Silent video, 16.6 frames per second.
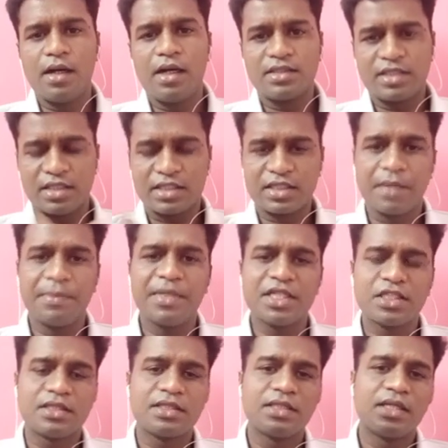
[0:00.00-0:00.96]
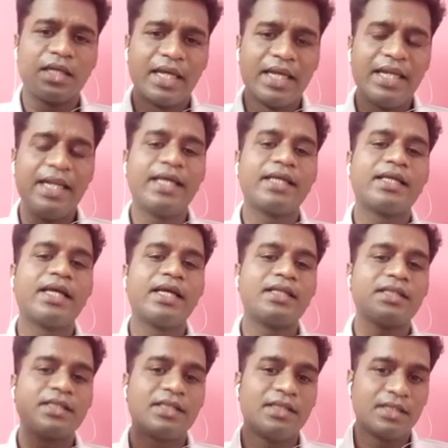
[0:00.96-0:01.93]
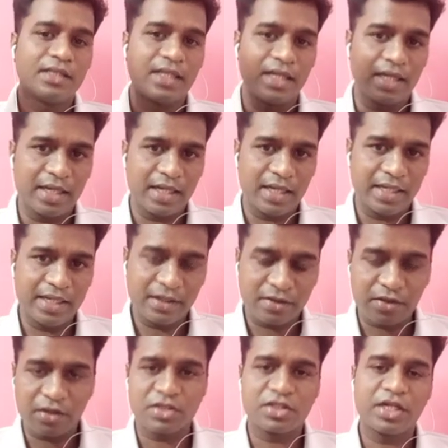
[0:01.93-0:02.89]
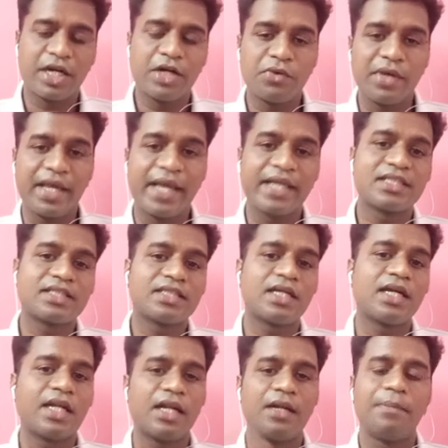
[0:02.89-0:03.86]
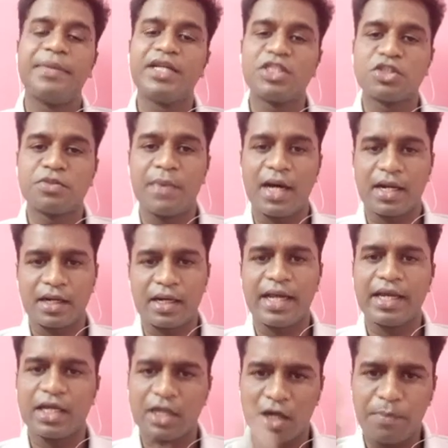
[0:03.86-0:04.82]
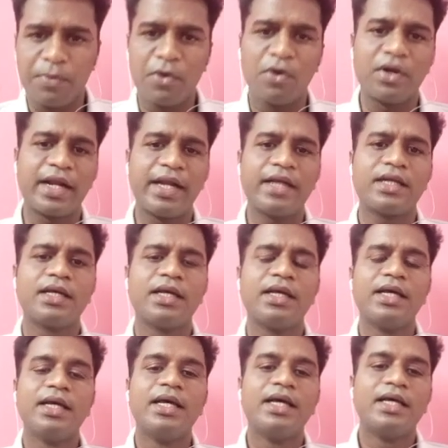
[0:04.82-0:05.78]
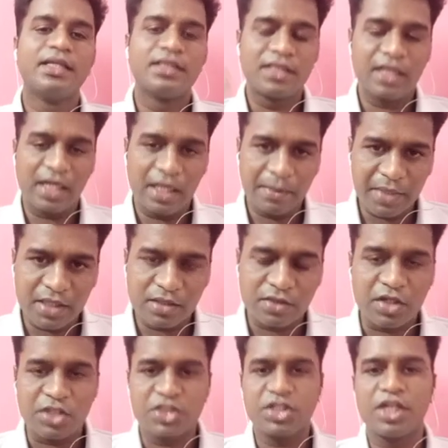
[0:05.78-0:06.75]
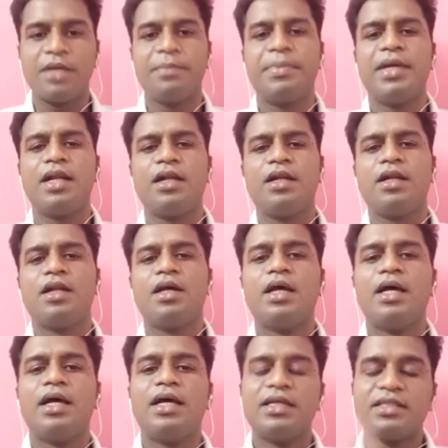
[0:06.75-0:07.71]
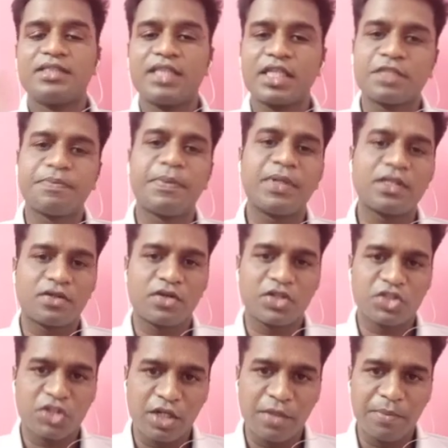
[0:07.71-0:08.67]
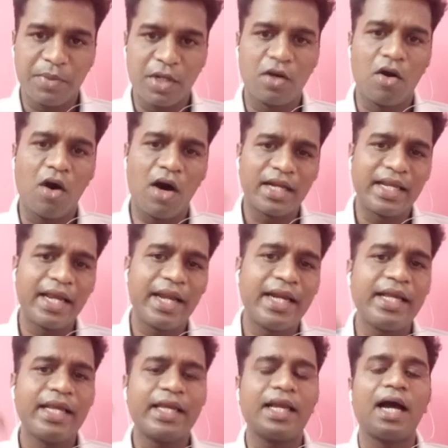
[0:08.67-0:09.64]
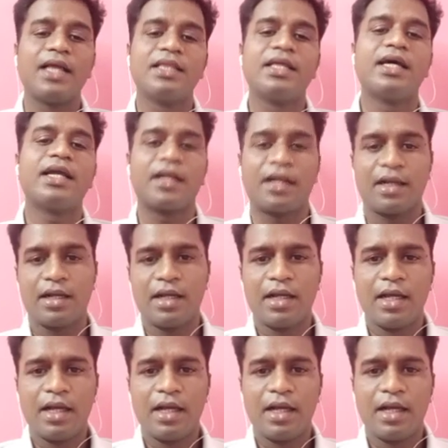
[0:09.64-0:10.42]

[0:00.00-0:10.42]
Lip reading: system is linking the interest rate to external benchmark like repo rate, 3-month treasury bill, 6-month treasury bill, or any other